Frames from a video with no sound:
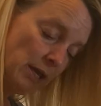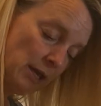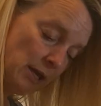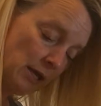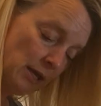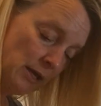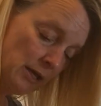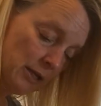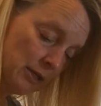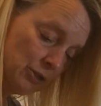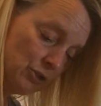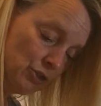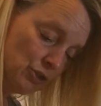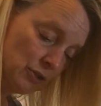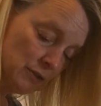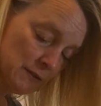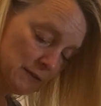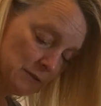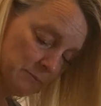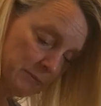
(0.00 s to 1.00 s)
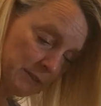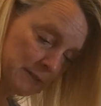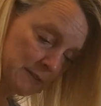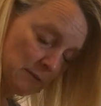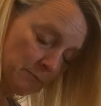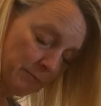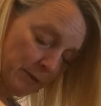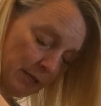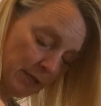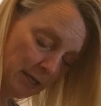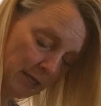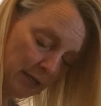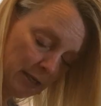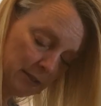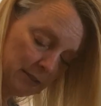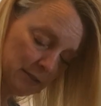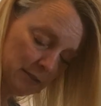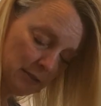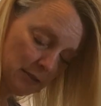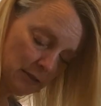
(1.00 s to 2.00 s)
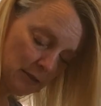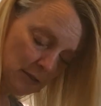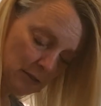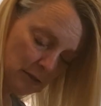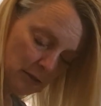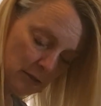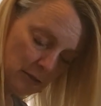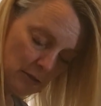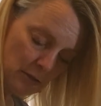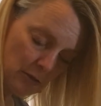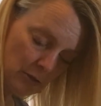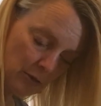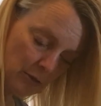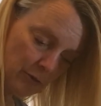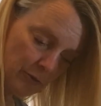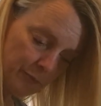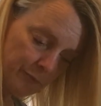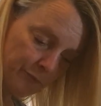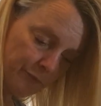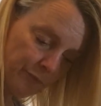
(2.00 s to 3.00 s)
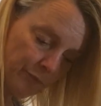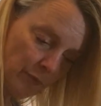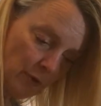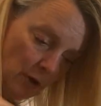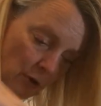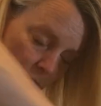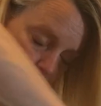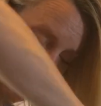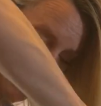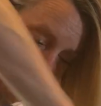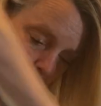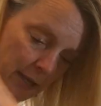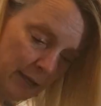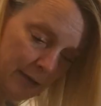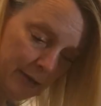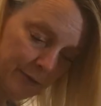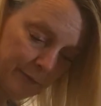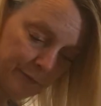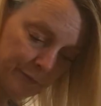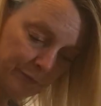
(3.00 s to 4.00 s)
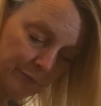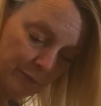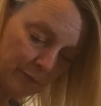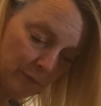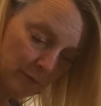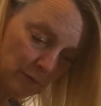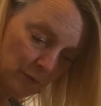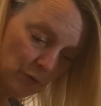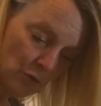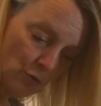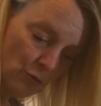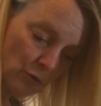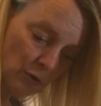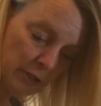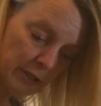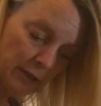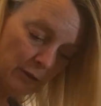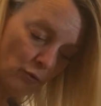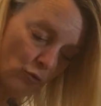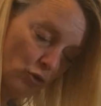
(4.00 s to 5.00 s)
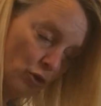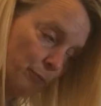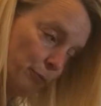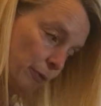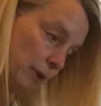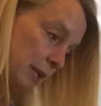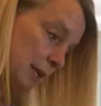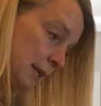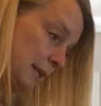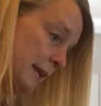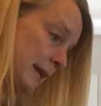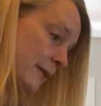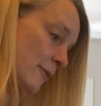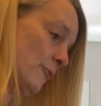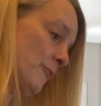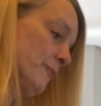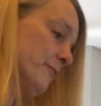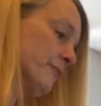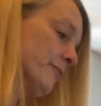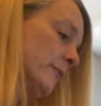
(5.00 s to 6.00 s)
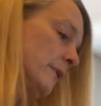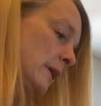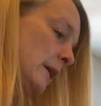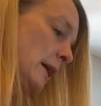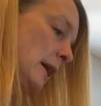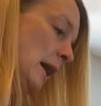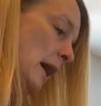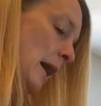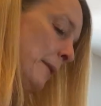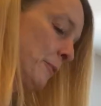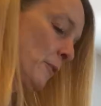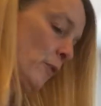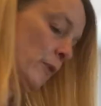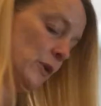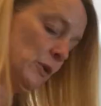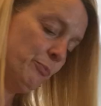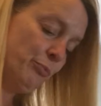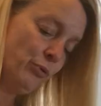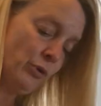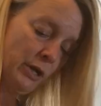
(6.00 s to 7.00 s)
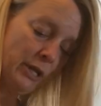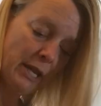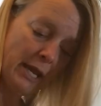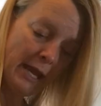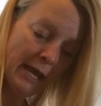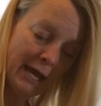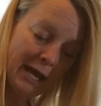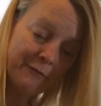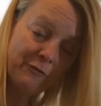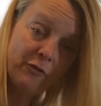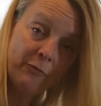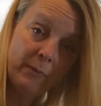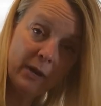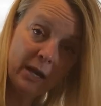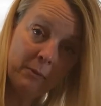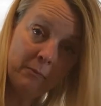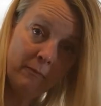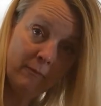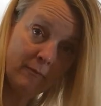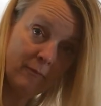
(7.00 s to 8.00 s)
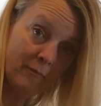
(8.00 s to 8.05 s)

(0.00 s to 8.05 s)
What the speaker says: ahead and just mix it by hand. Okay, totally incorporated. Now, I'm going to put half of my